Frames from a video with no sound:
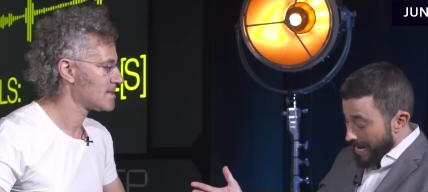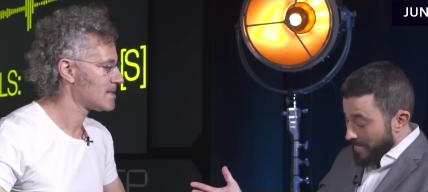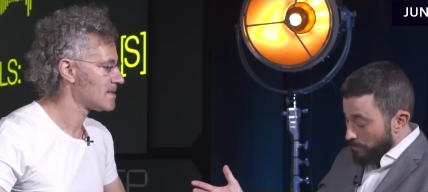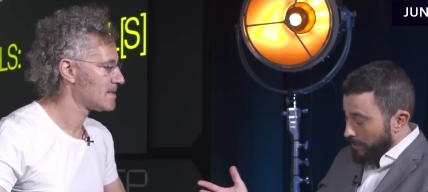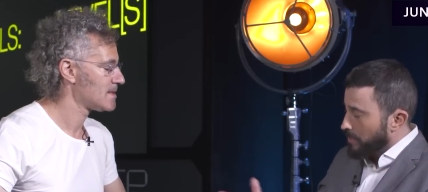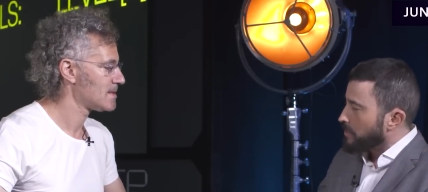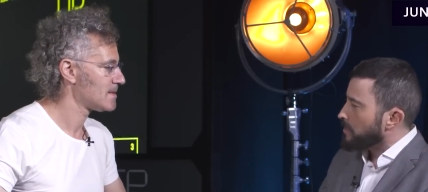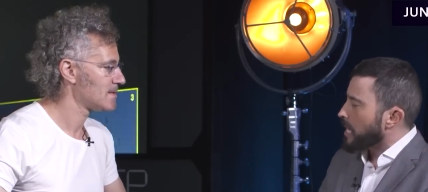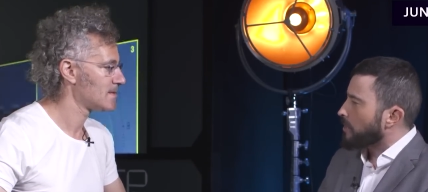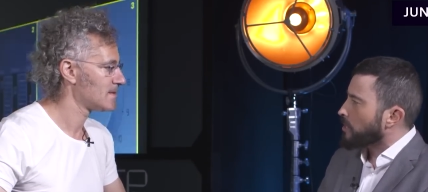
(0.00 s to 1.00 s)
Speaker 1: and eighty million
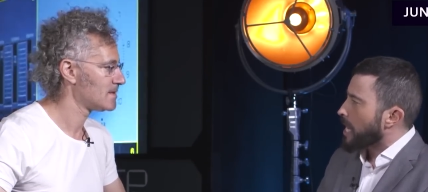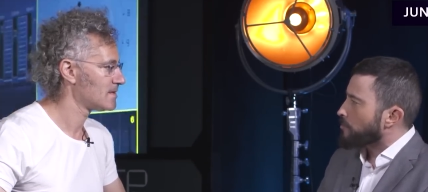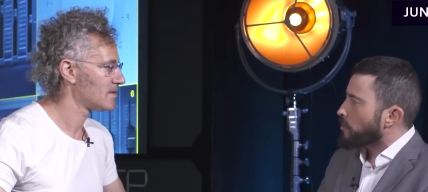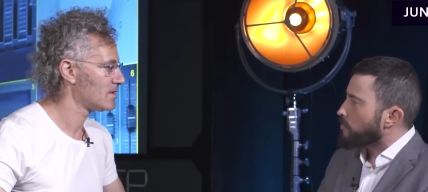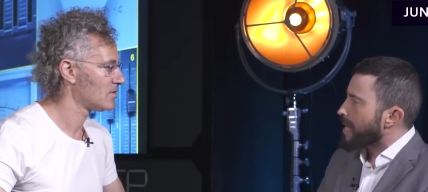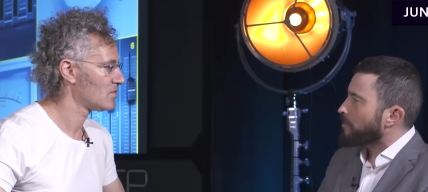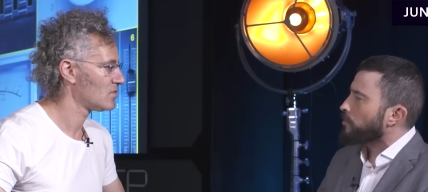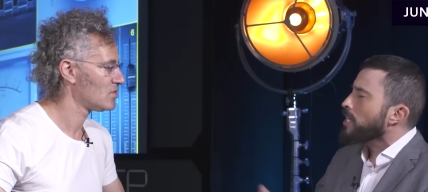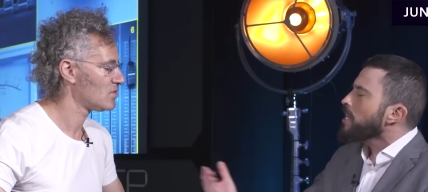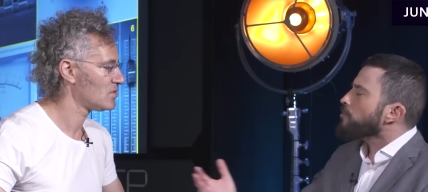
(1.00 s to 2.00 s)
dollar contract with
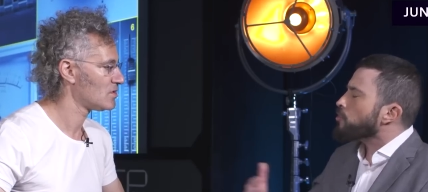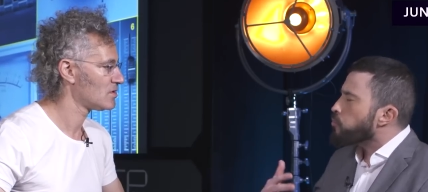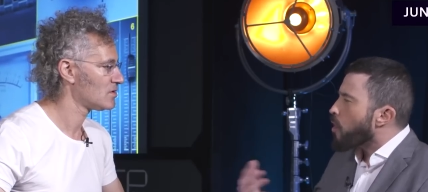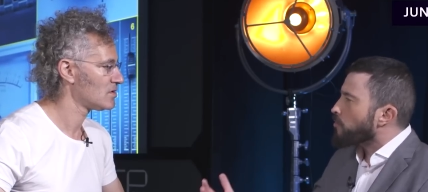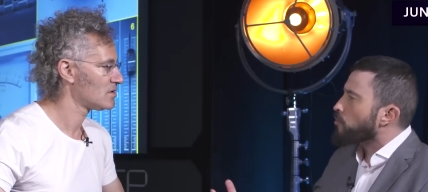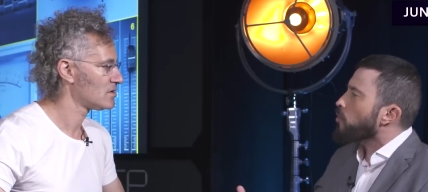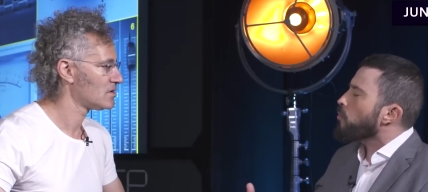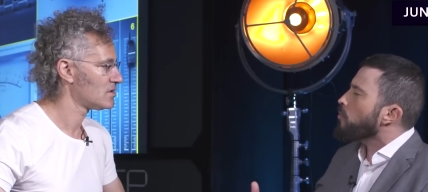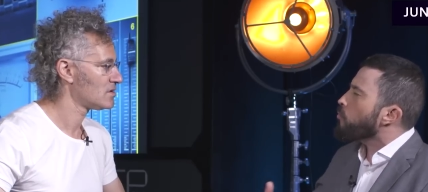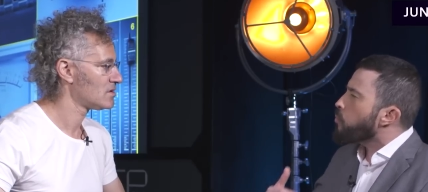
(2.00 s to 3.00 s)
Palantir. Just walk through
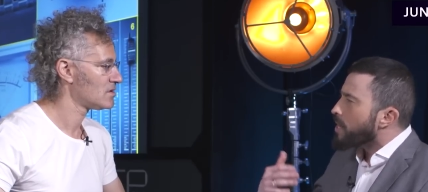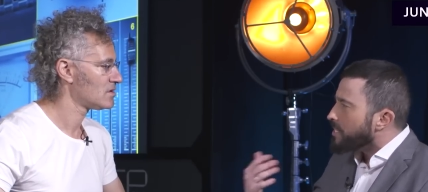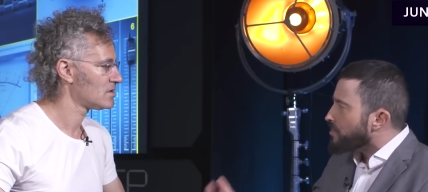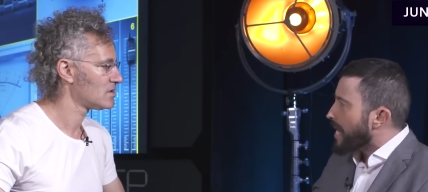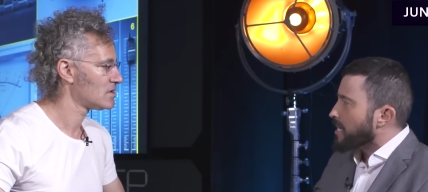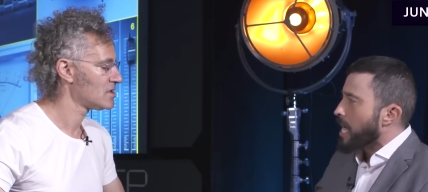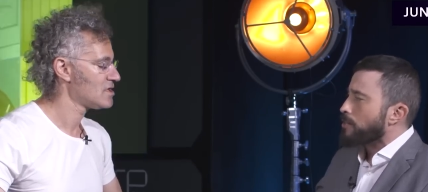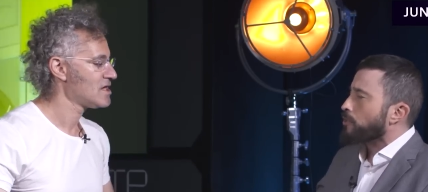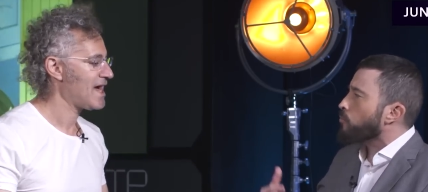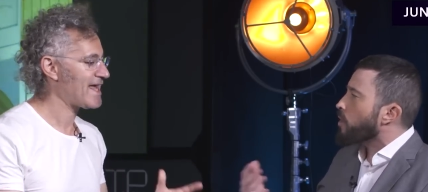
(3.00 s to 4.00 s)
what is that
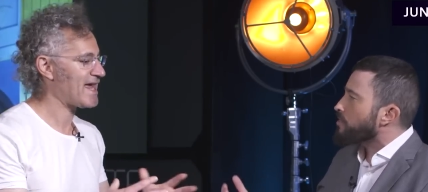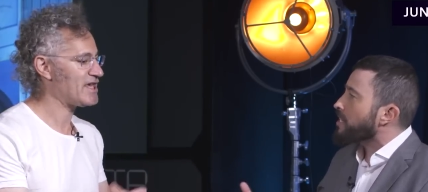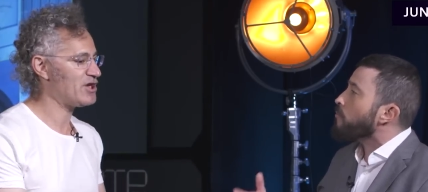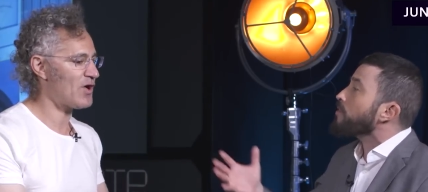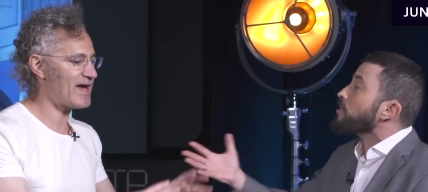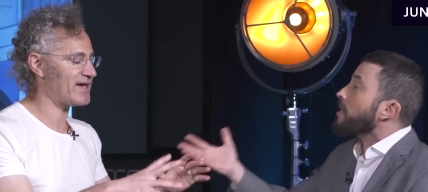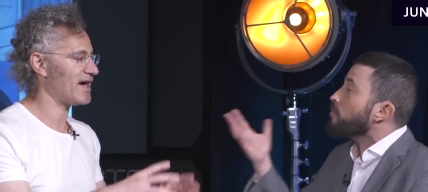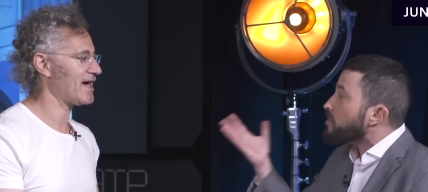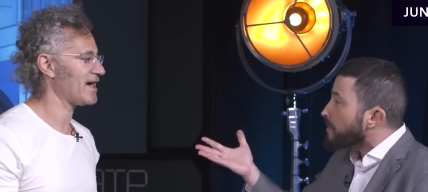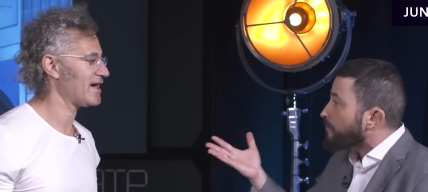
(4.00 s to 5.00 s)
contract? What is it? You know, what is, I,
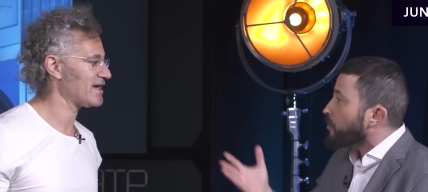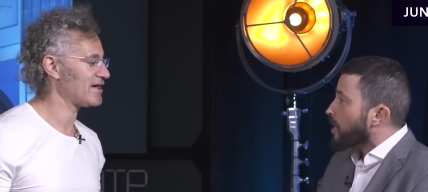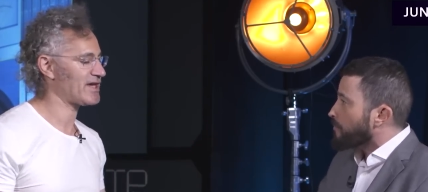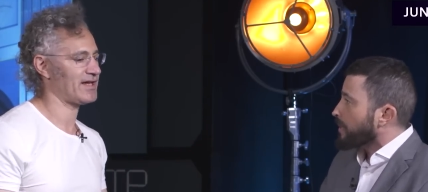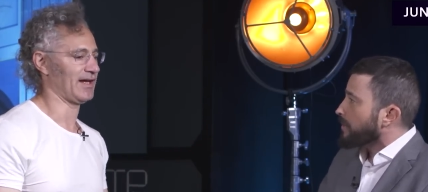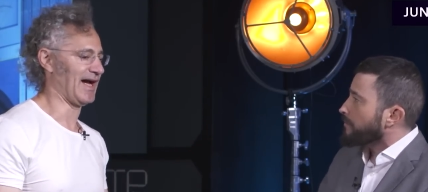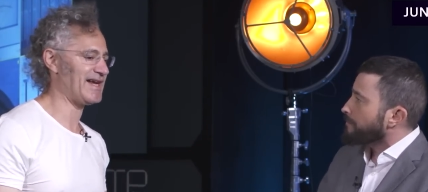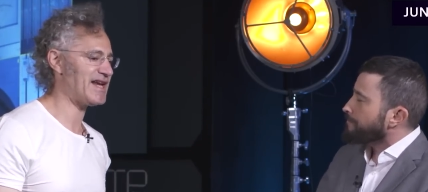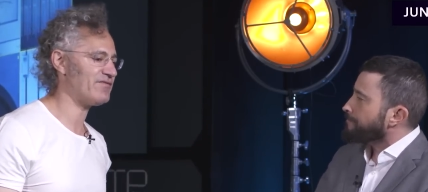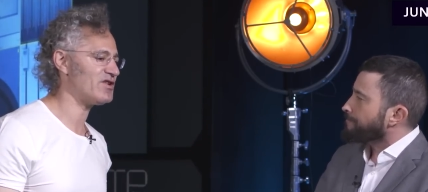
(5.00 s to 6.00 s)
and what does it mean I, for your company? Okay.
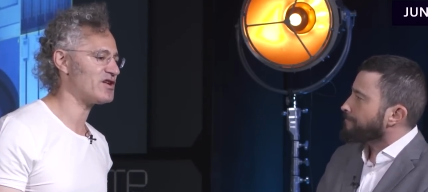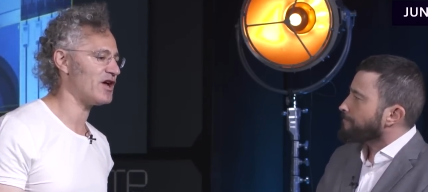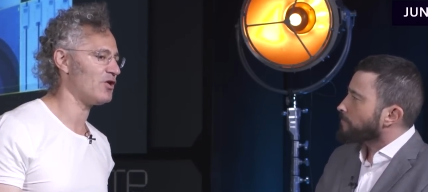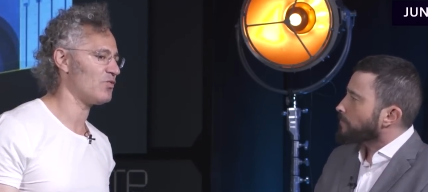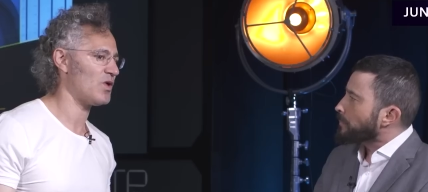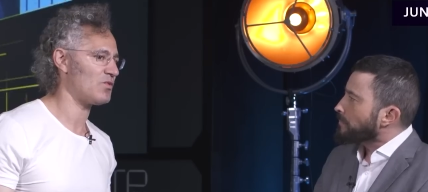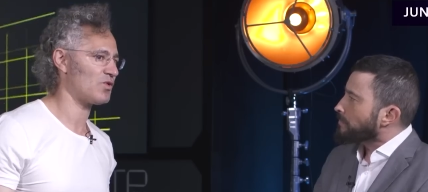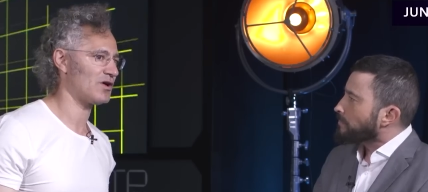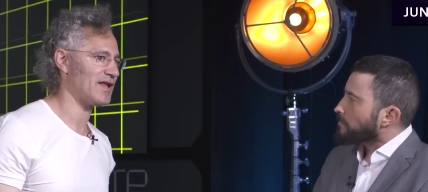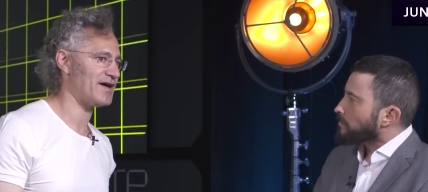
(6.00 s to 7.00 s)
Speaker 2: I never know what
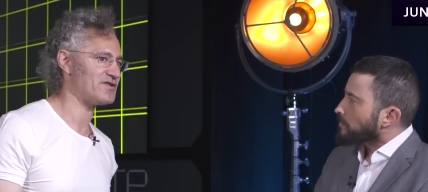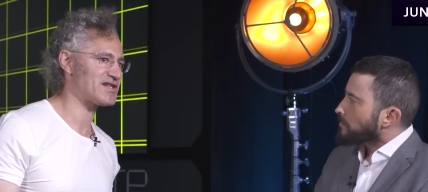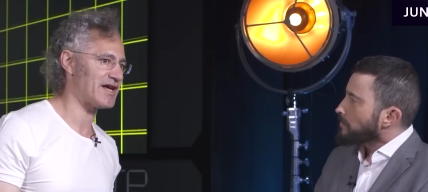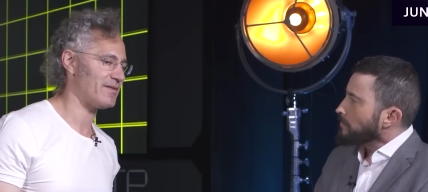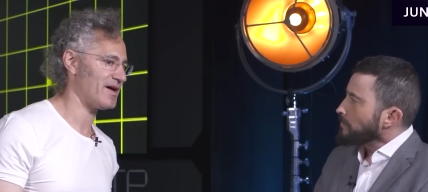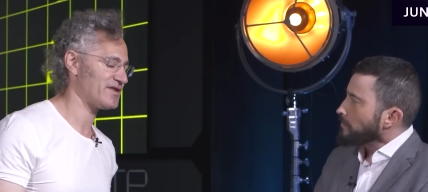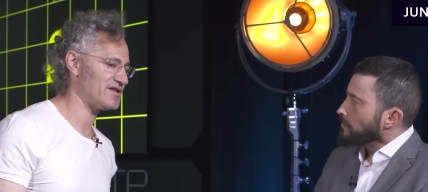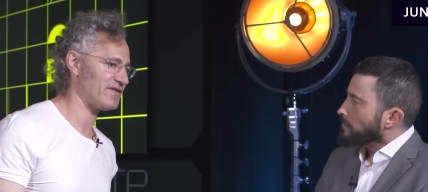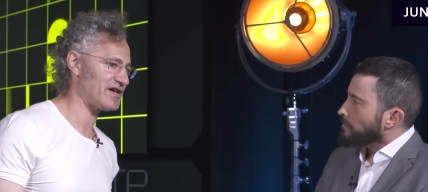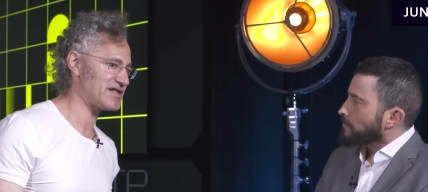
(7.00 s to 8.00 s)
we're allowed to say about
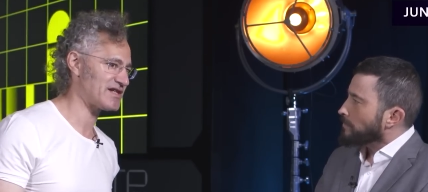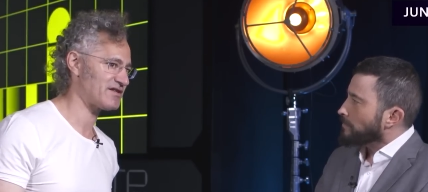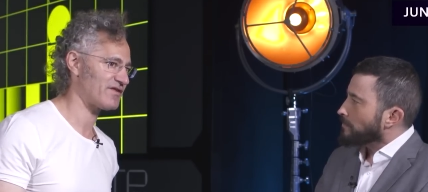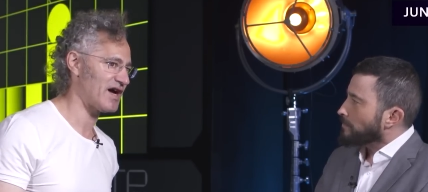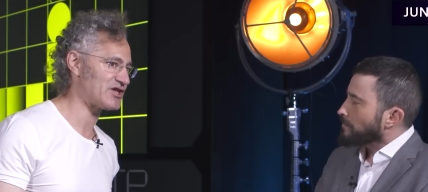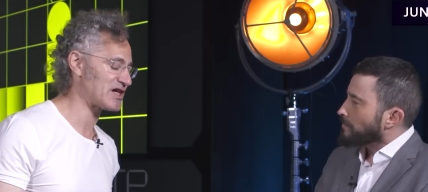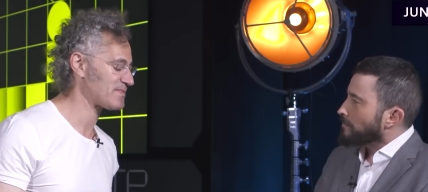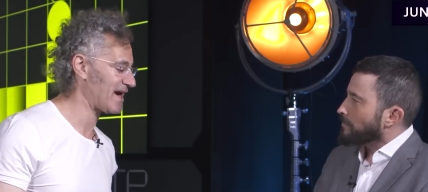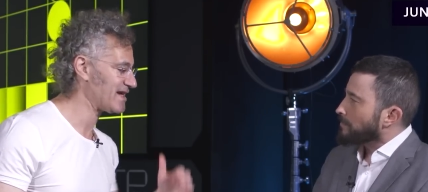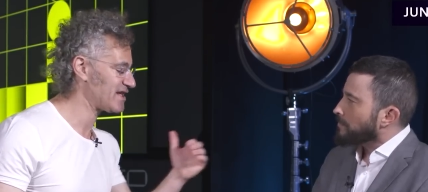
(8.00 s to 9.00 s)
these very sensitive
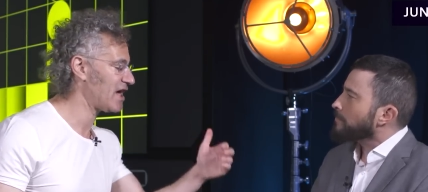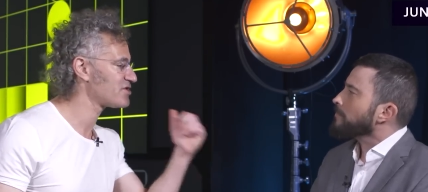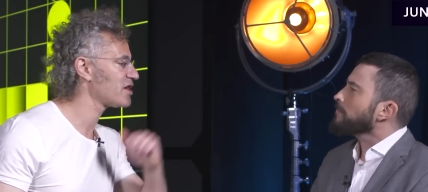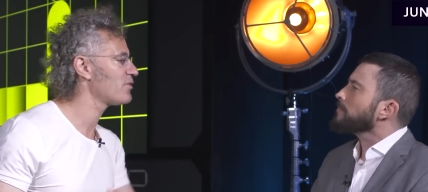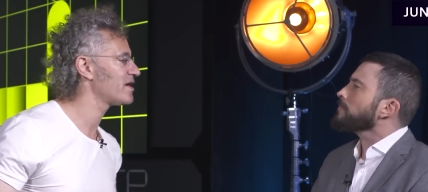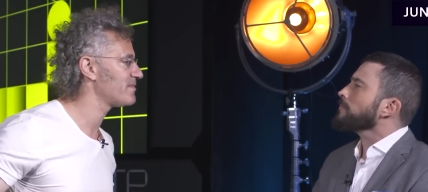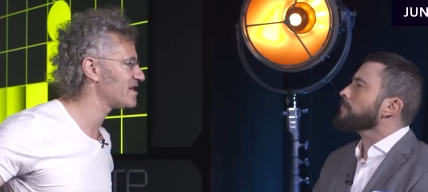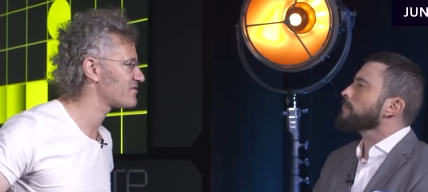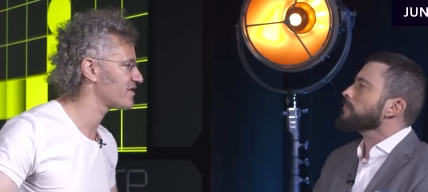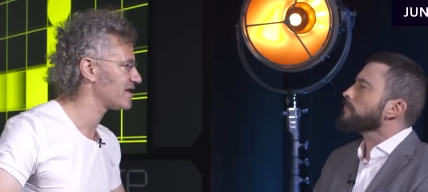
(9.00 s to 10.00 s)
contracts, but I, will tell you what it
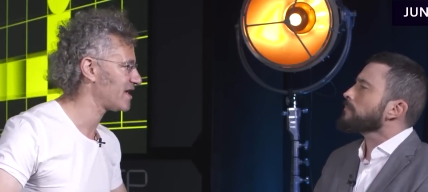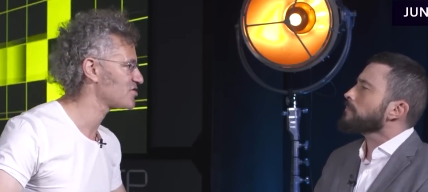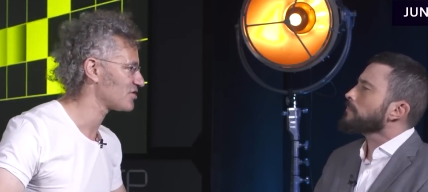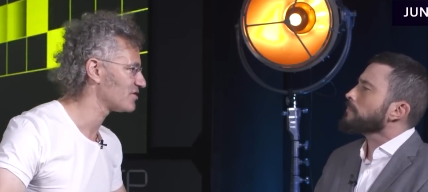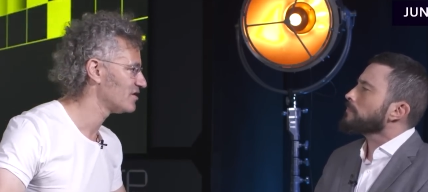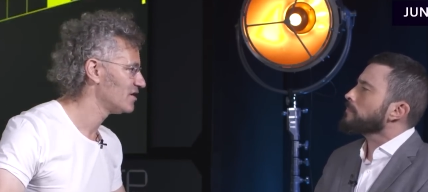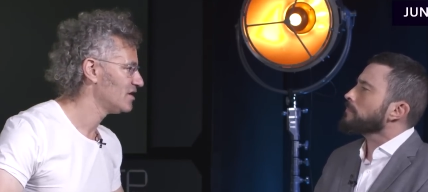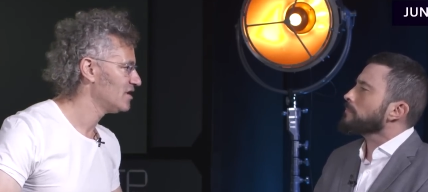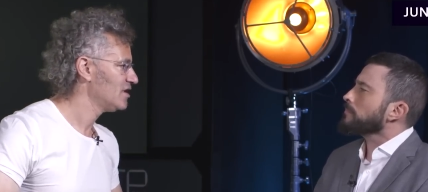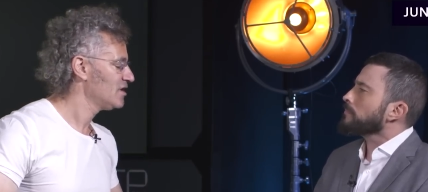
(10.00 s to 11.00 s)
means hmm. for the nation.
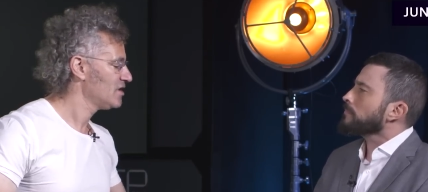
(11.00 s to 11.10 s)
Hmm.